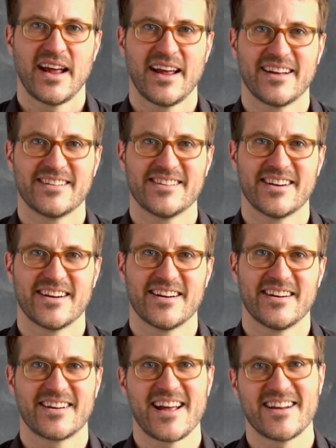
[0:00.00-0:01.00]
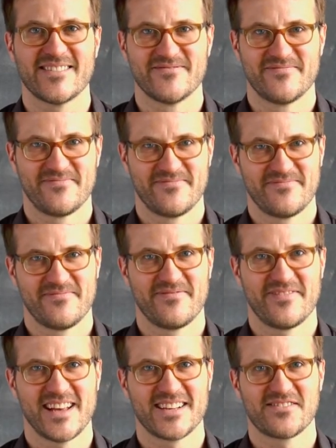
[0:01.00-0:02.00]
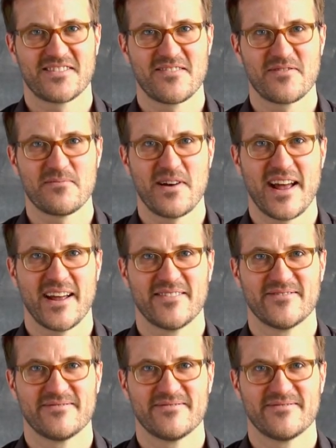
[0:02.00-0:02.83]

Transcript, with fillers: And uh, again, thanks for coming by.